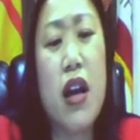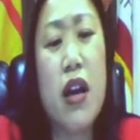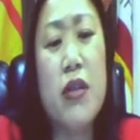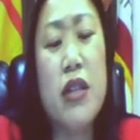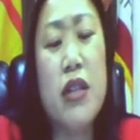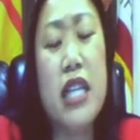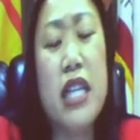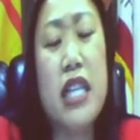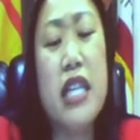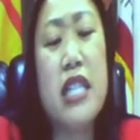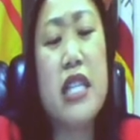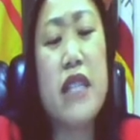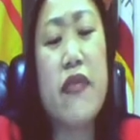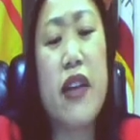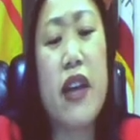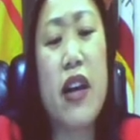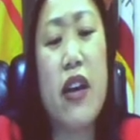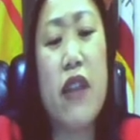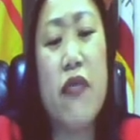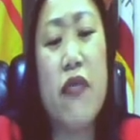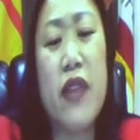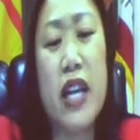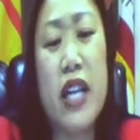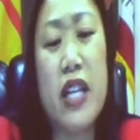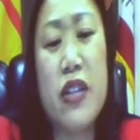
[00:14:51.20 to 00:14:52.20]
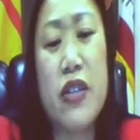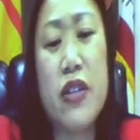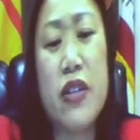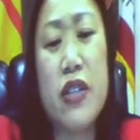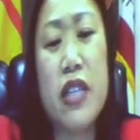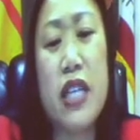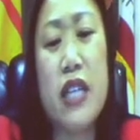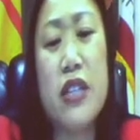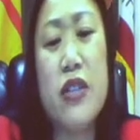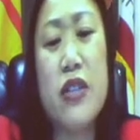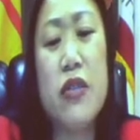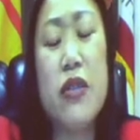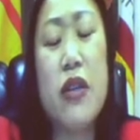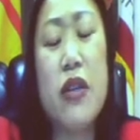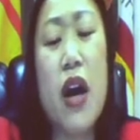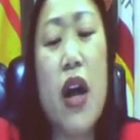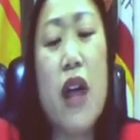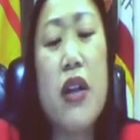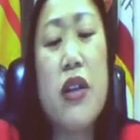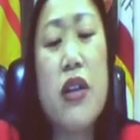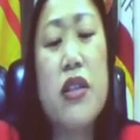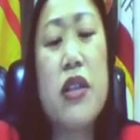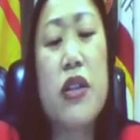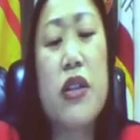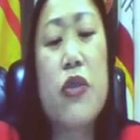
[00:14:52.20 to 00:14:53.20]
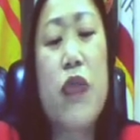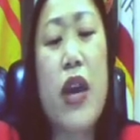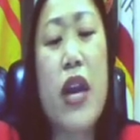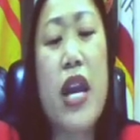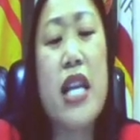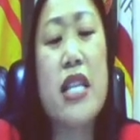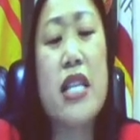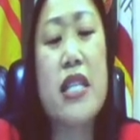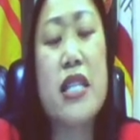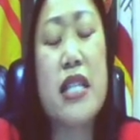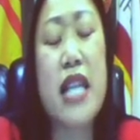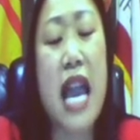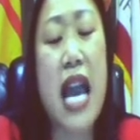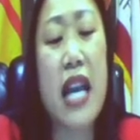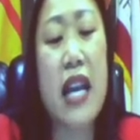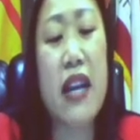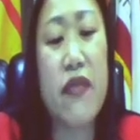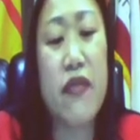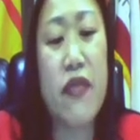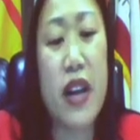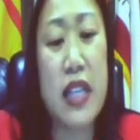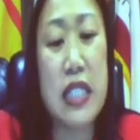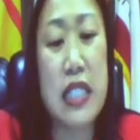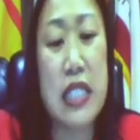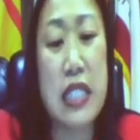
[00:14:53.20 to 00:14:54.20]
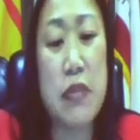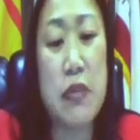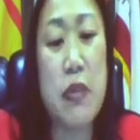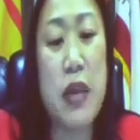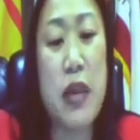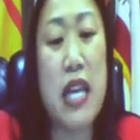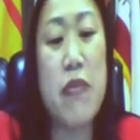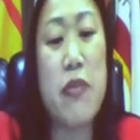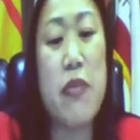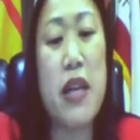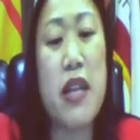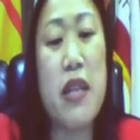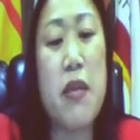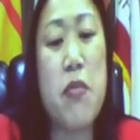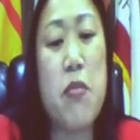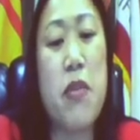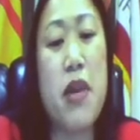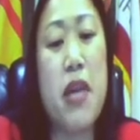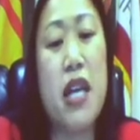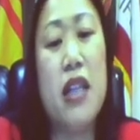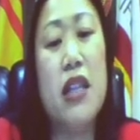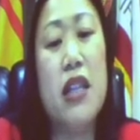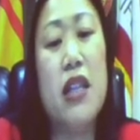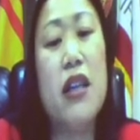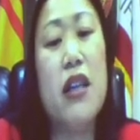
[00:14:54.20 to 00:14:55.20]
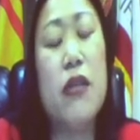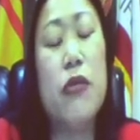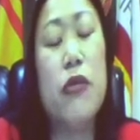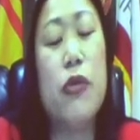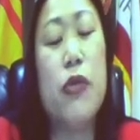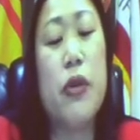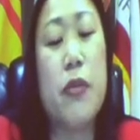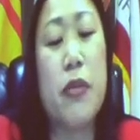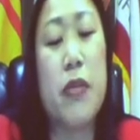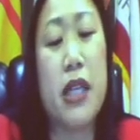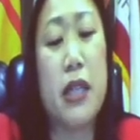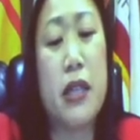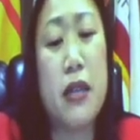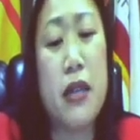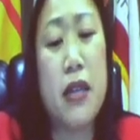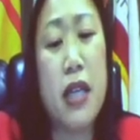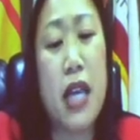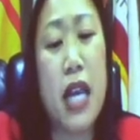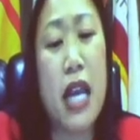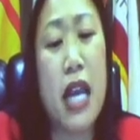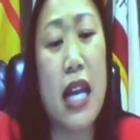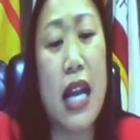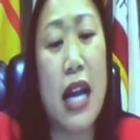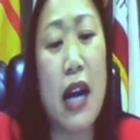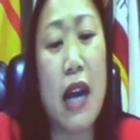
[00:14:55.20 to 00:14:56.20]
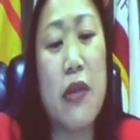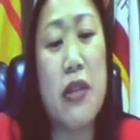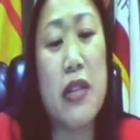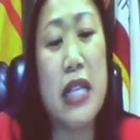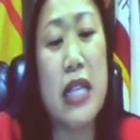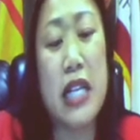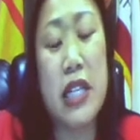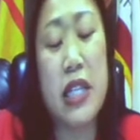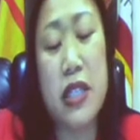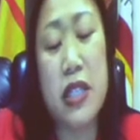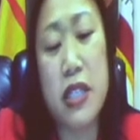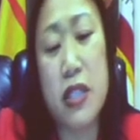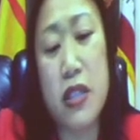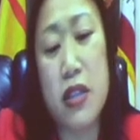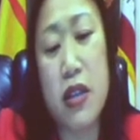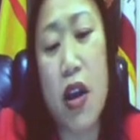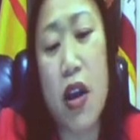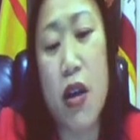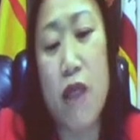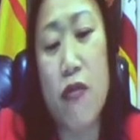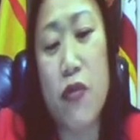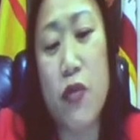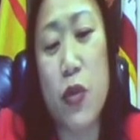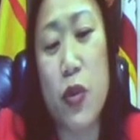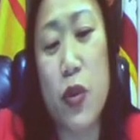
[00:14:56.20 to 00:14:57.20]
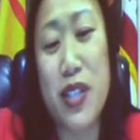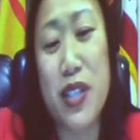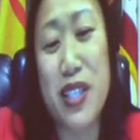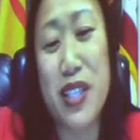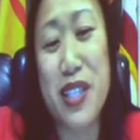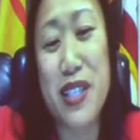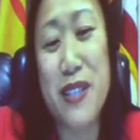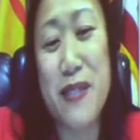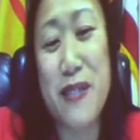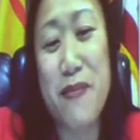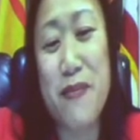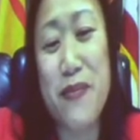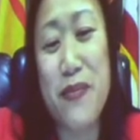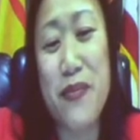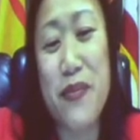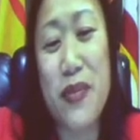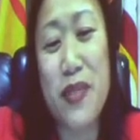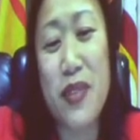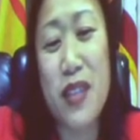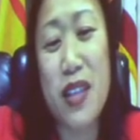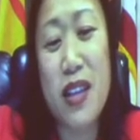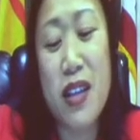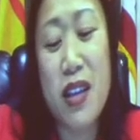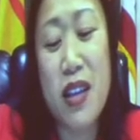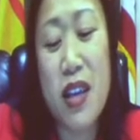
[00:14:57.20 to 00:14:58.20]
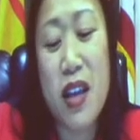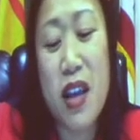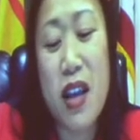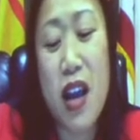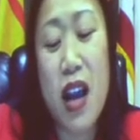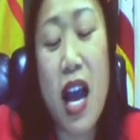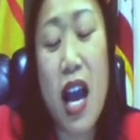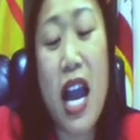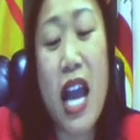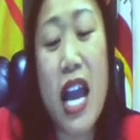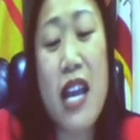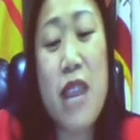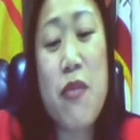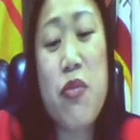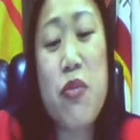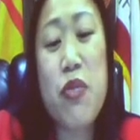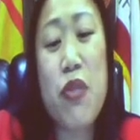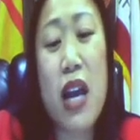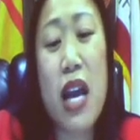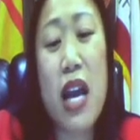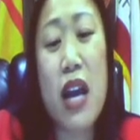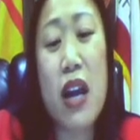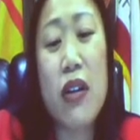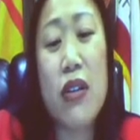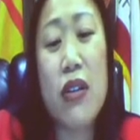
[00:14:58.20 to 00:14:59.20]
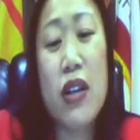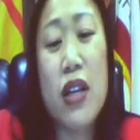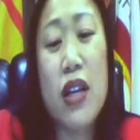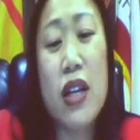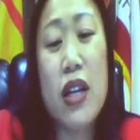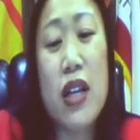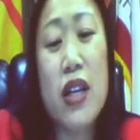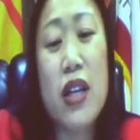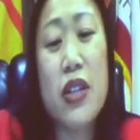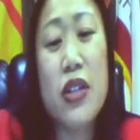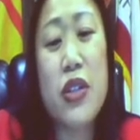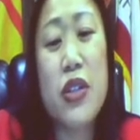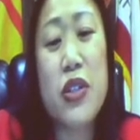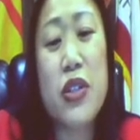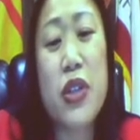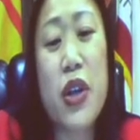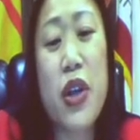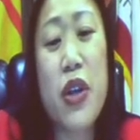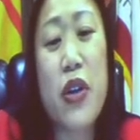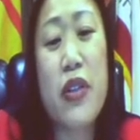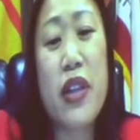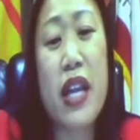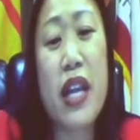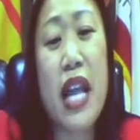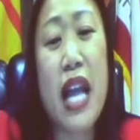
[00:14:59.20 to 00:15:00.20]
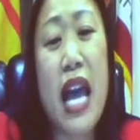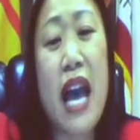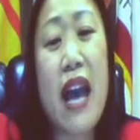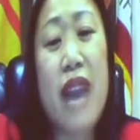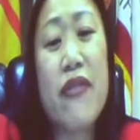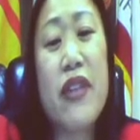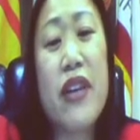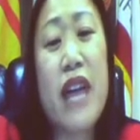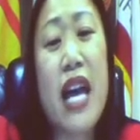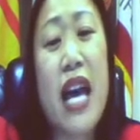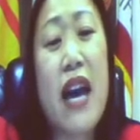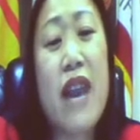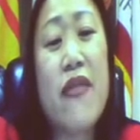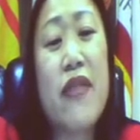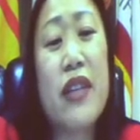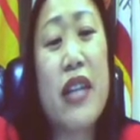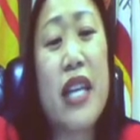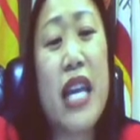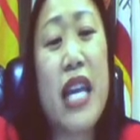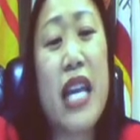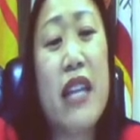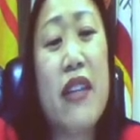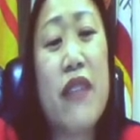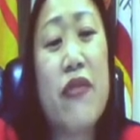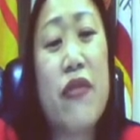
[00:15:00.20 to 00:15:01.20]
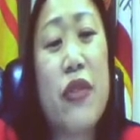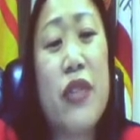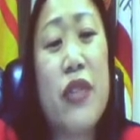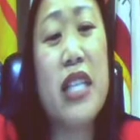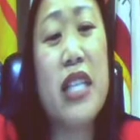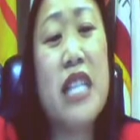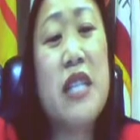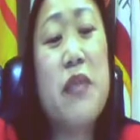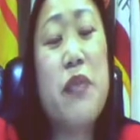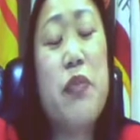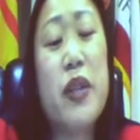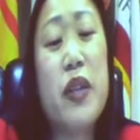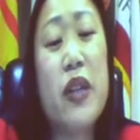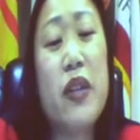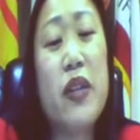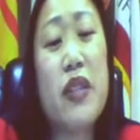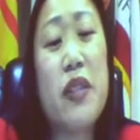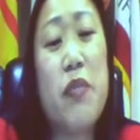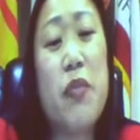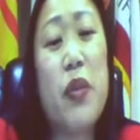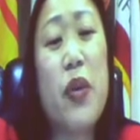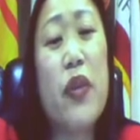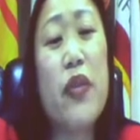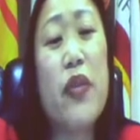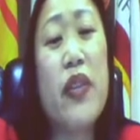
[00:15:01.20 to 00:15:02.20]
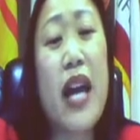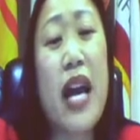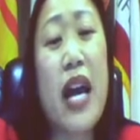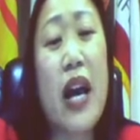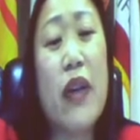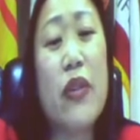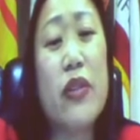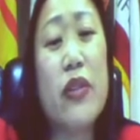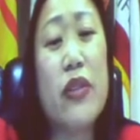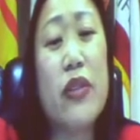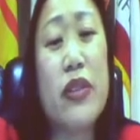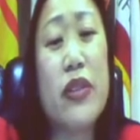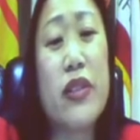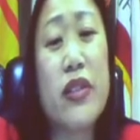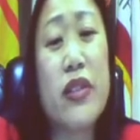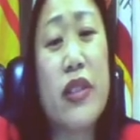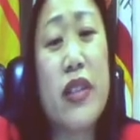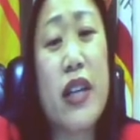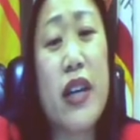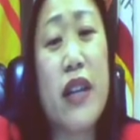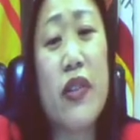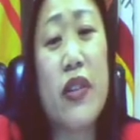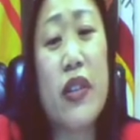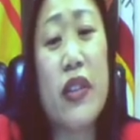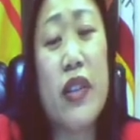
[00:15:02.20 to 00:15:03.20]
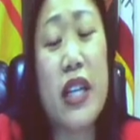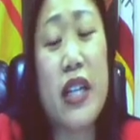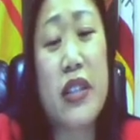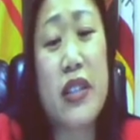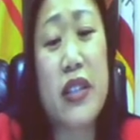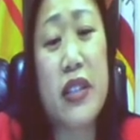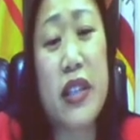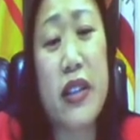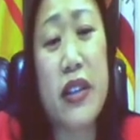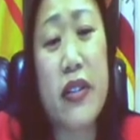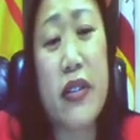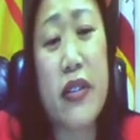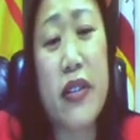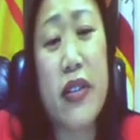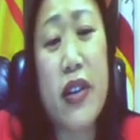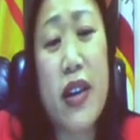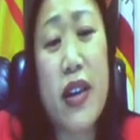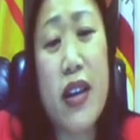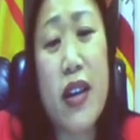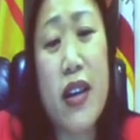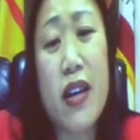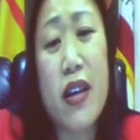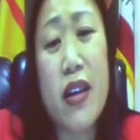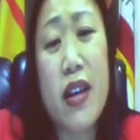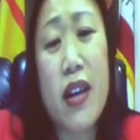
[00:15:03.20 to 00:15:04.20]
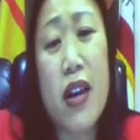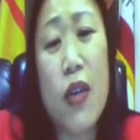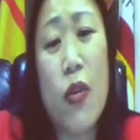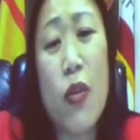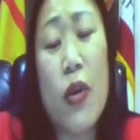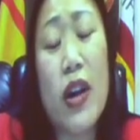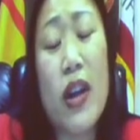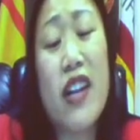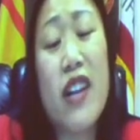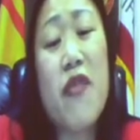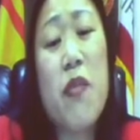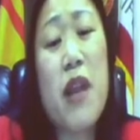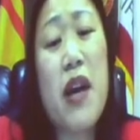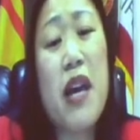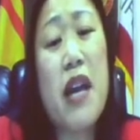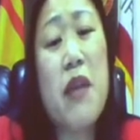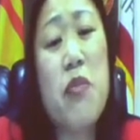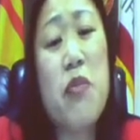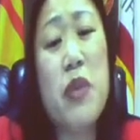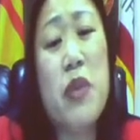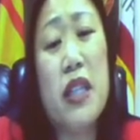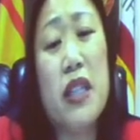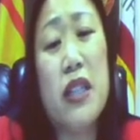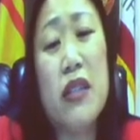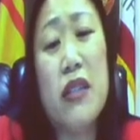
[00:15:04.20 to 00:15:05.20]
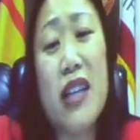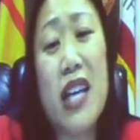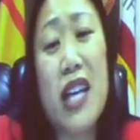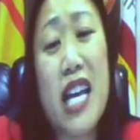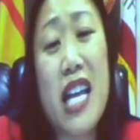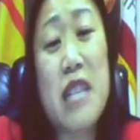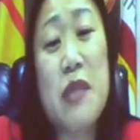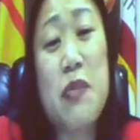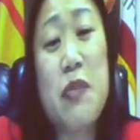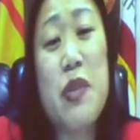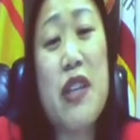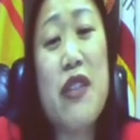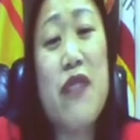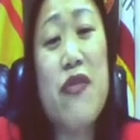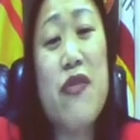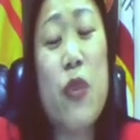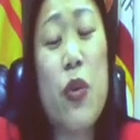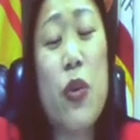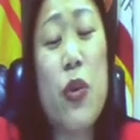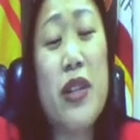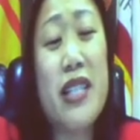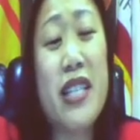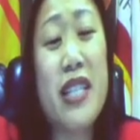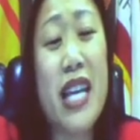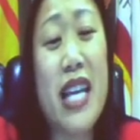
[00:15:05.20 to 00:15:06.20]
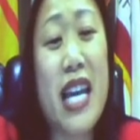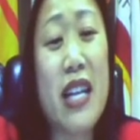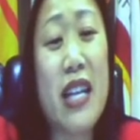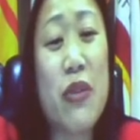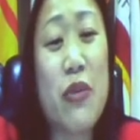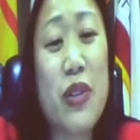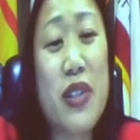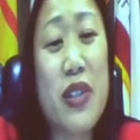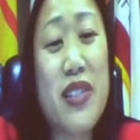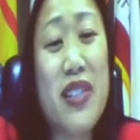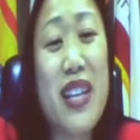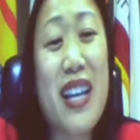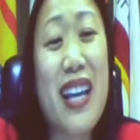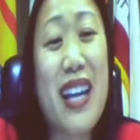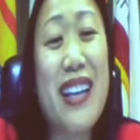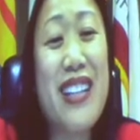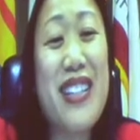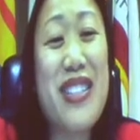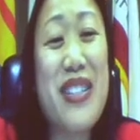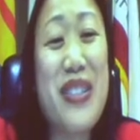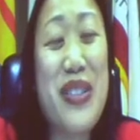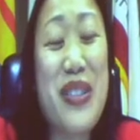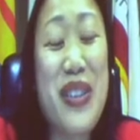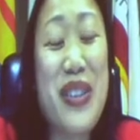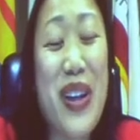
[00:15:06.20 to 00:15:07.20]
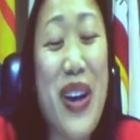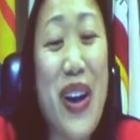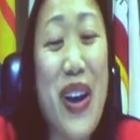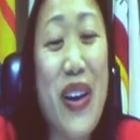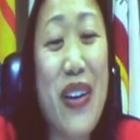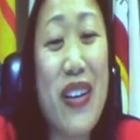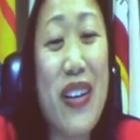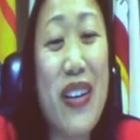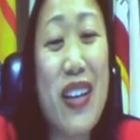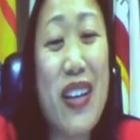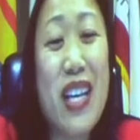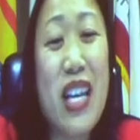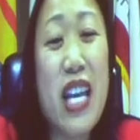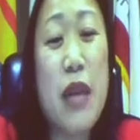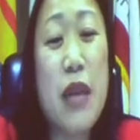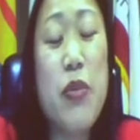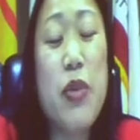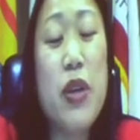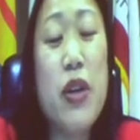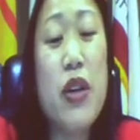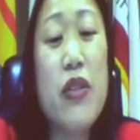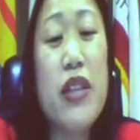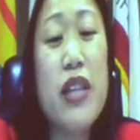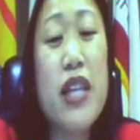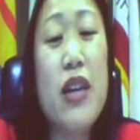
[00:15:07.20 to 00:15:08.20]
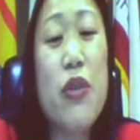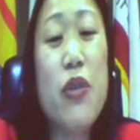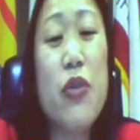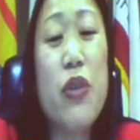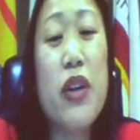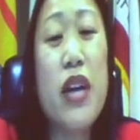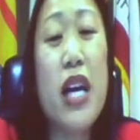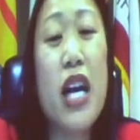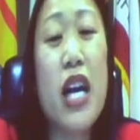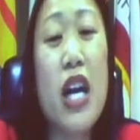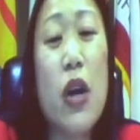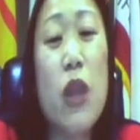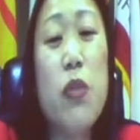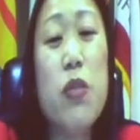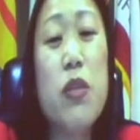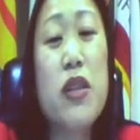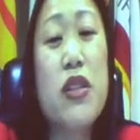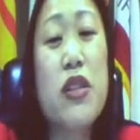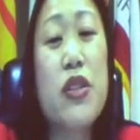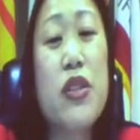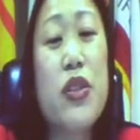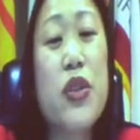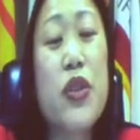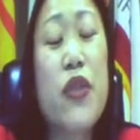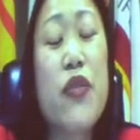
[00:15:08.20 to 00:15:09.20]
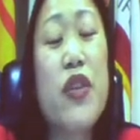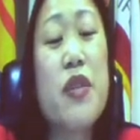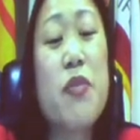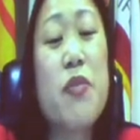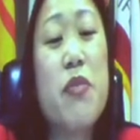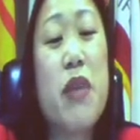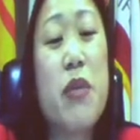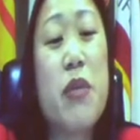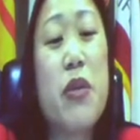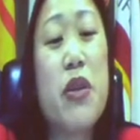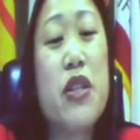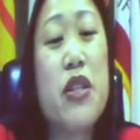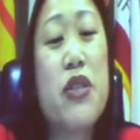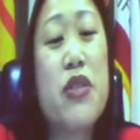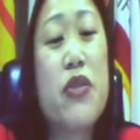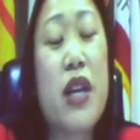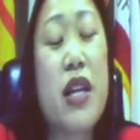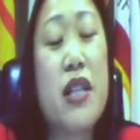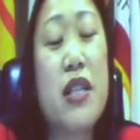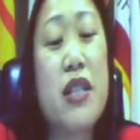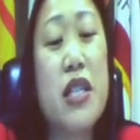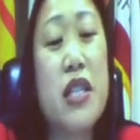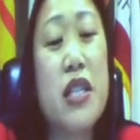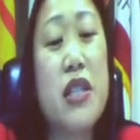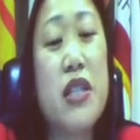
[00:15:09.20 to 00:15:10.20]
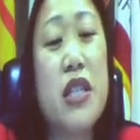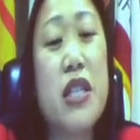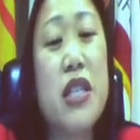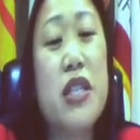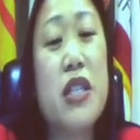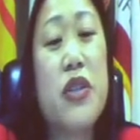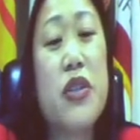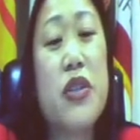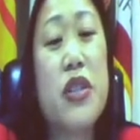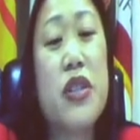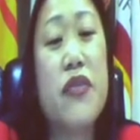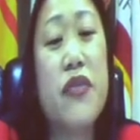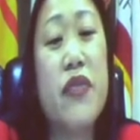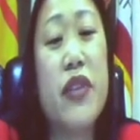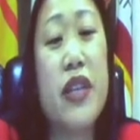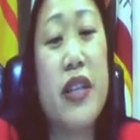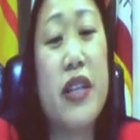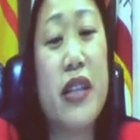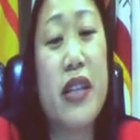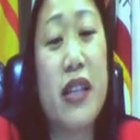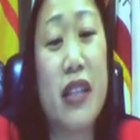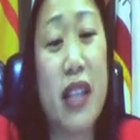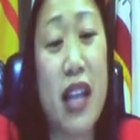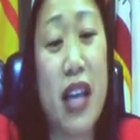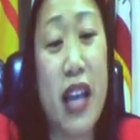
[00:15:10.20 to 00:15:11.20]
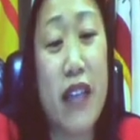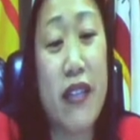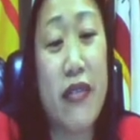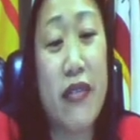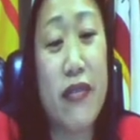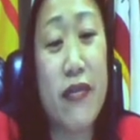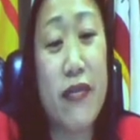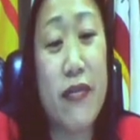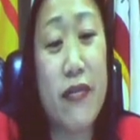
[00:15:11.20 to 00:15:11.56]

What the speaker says: needs of our veterans and to acknowledge great sacrifices made by the men and women in our nation's armed forces. I am proud to share that after advocating these bills in both houses, to the question. one of my bills, SB 410, will sign into law, a bill that will help service members transition to civilian life.